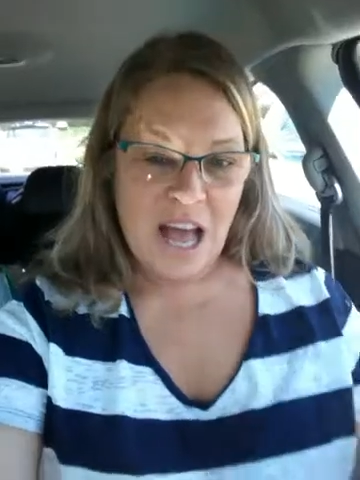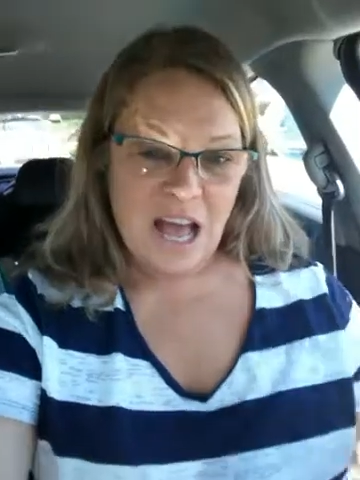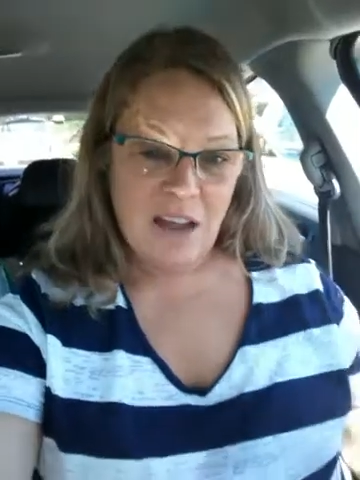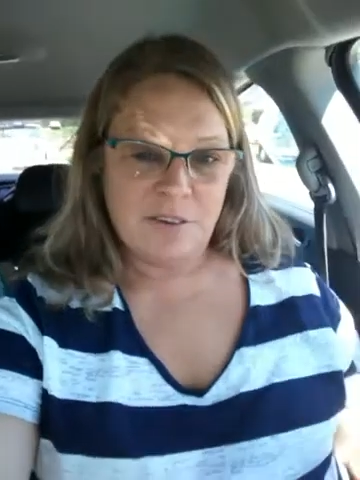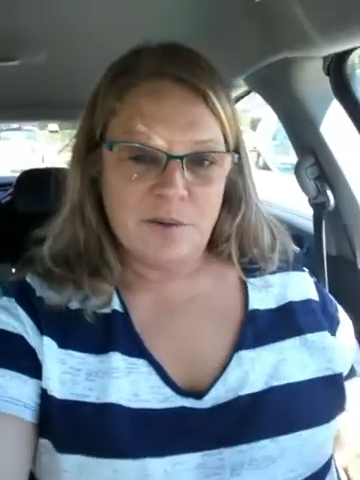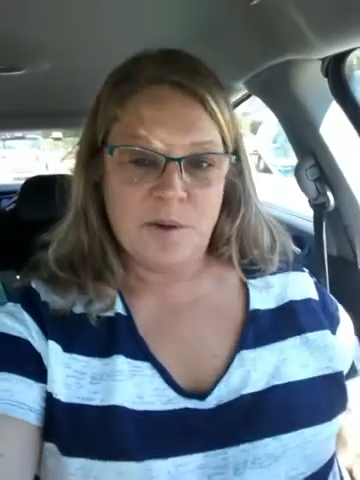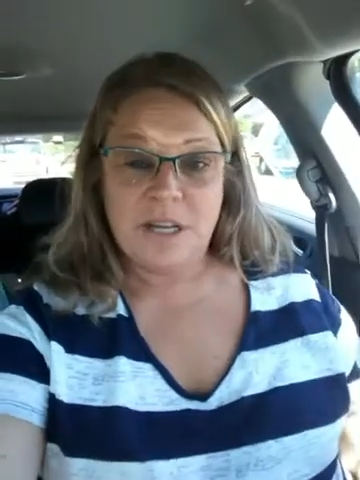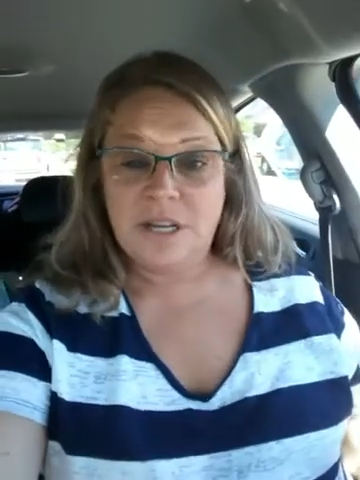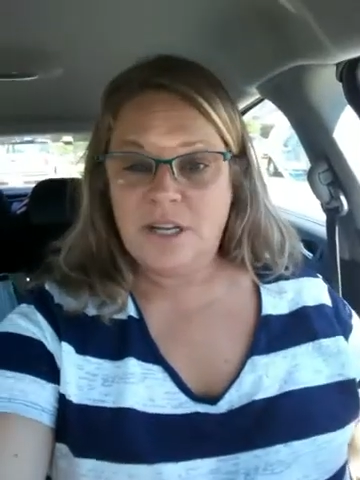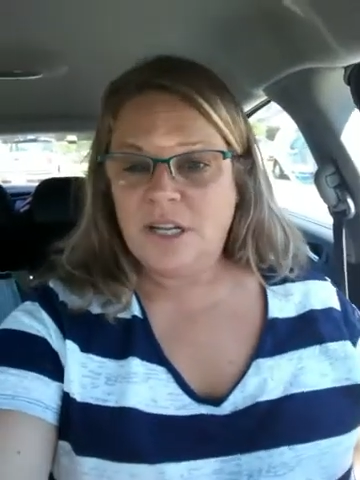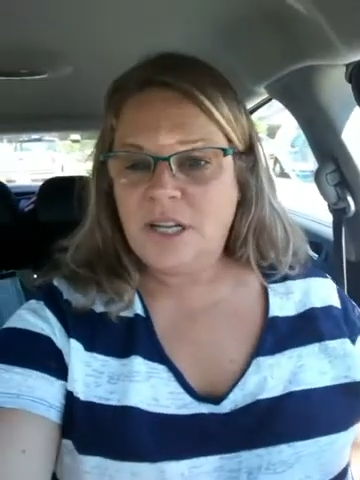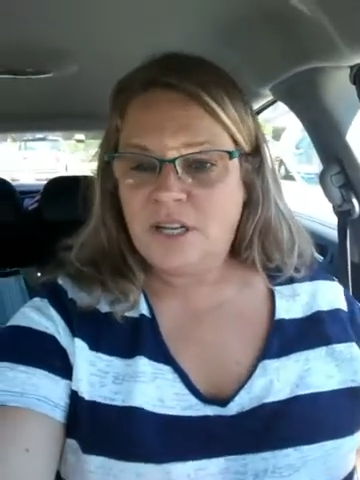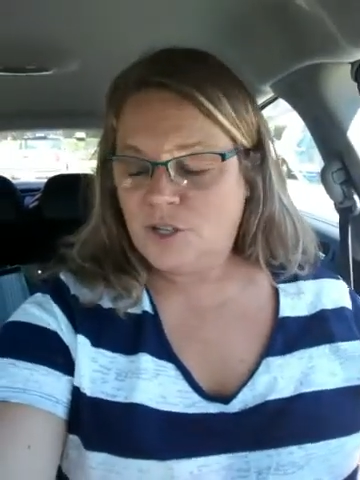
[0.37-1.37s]
Hi
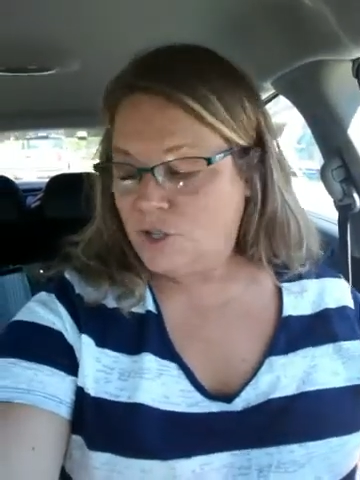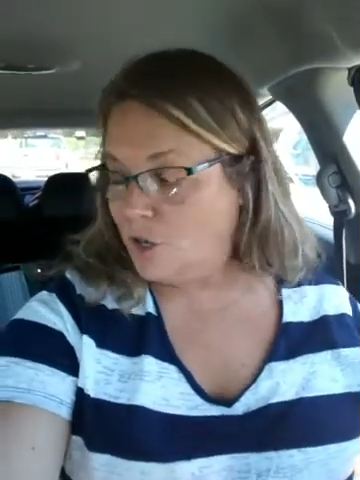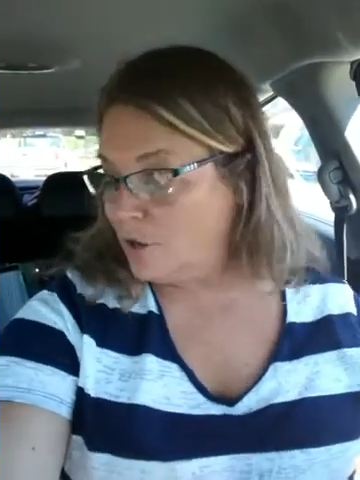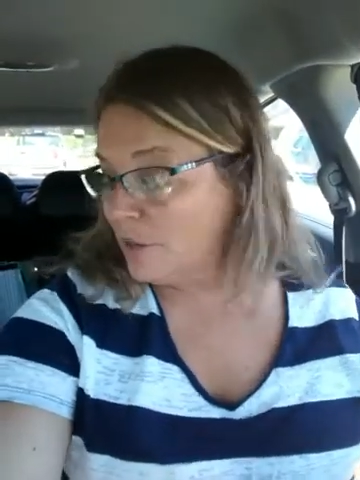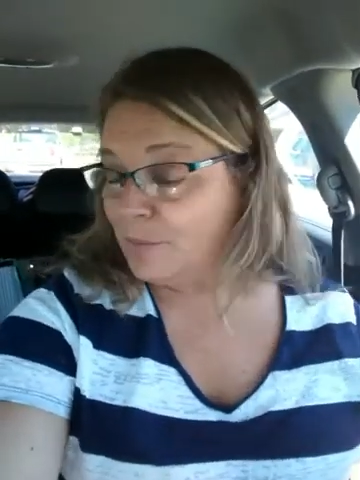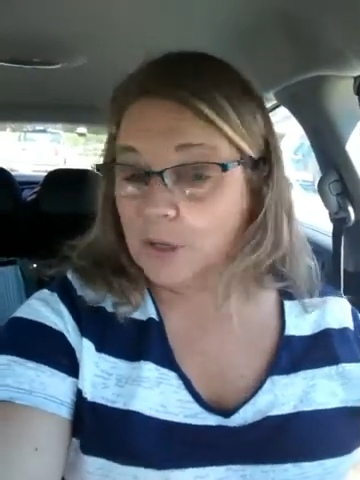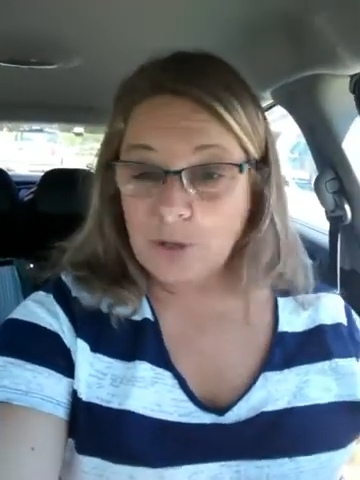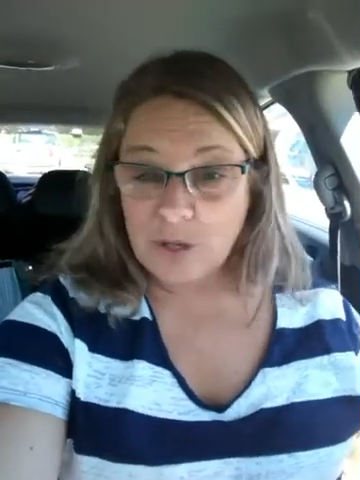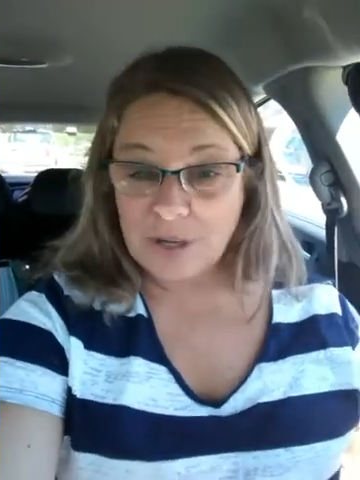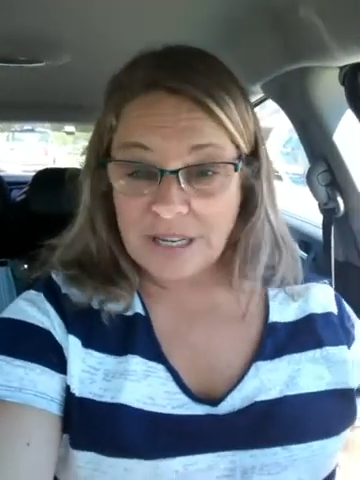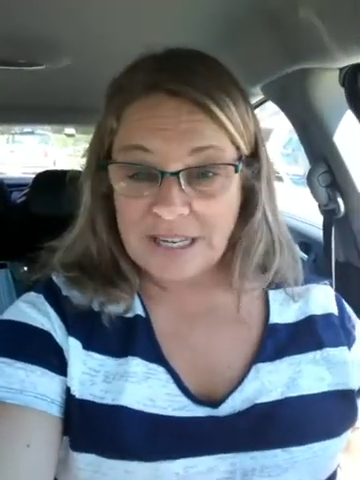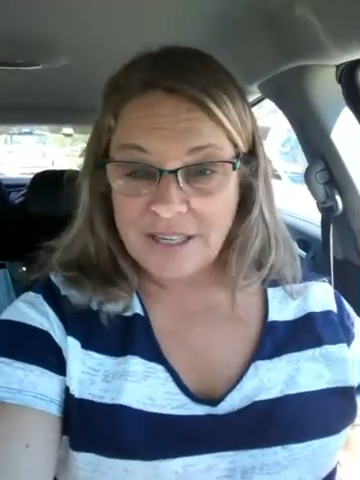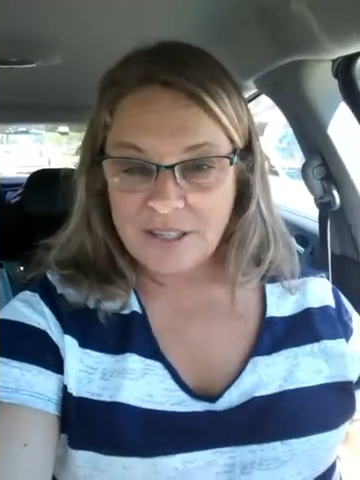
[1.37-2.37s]
everyone, Jody Mueller
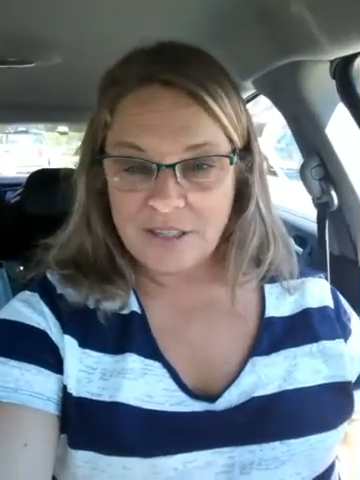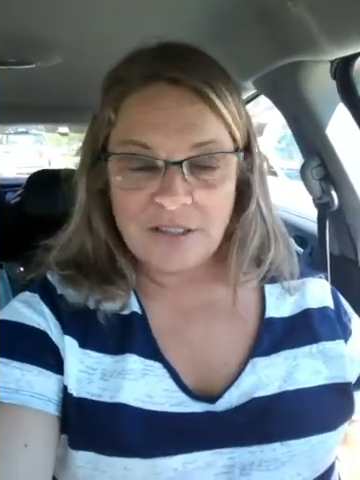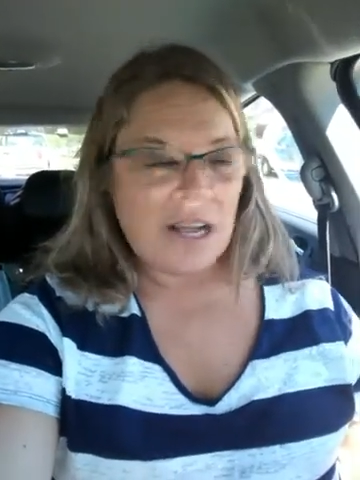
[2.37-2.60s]
here.